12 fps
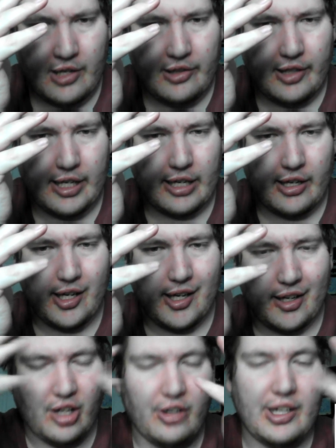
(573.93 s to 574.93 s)
like
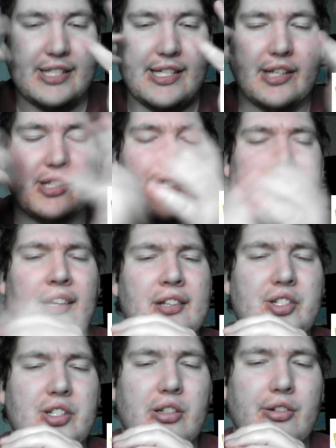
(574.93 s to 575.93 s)
currency and
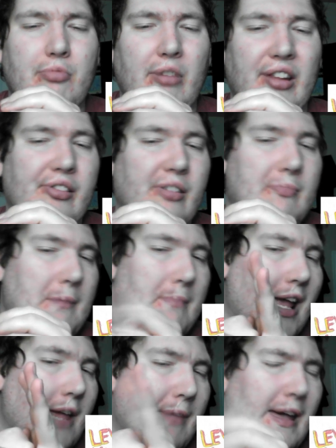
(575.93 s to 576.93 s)
such, whether it be
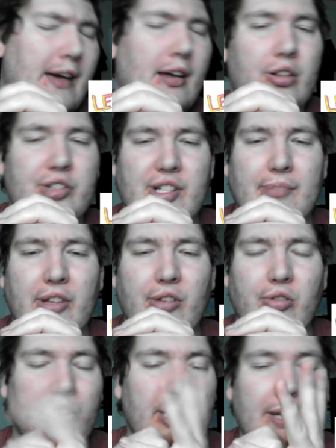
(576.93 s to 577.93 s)
PayPal or
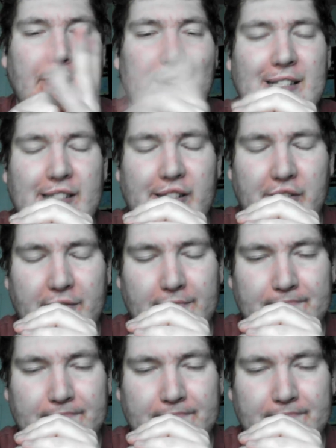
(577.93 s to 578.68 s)
something or a deposit.